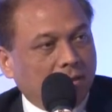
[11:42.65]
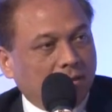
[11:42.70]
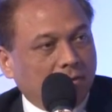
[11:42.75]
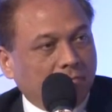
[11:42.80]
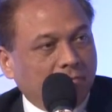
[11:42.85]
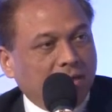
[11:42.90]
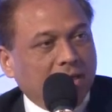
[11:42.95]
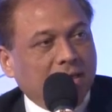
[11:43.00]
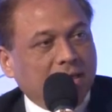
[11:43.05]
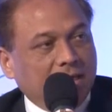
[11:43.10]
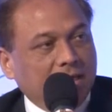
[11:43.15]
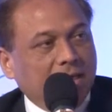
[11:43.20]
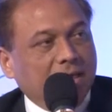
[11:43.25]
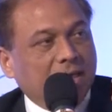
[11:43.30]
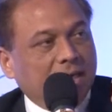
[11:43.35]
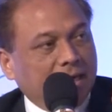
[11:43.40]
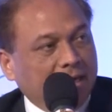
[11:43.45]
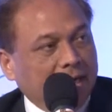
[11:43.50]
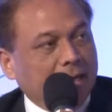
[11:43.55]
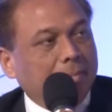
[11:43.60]
very key
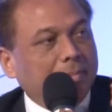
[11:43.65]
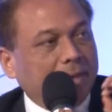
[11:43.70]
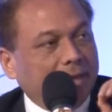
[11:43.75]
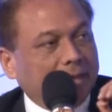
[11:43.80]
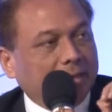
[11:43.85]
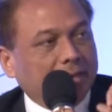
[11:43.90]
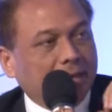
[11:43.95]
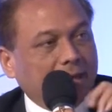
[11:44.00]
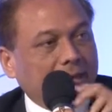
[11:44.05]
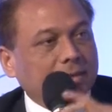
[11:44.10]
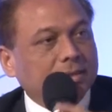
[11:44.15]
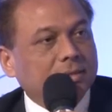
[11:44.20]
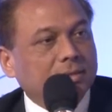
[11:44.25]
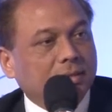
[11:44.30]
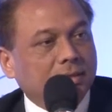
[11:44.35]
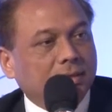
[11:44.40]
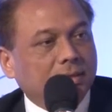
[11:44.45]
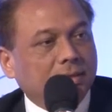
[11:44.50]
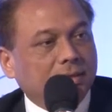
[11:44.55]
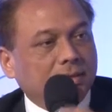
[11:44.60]
in enabling that
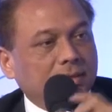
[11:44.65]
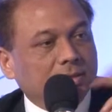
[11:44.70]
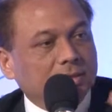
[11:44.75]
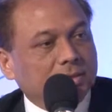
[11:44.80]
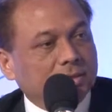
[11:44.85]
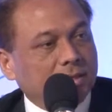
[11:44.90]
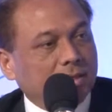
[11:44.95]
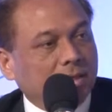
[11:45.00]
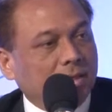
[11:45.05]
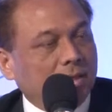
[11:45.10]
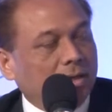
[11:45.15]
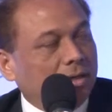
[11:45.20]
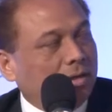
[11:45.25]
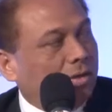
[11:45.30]
is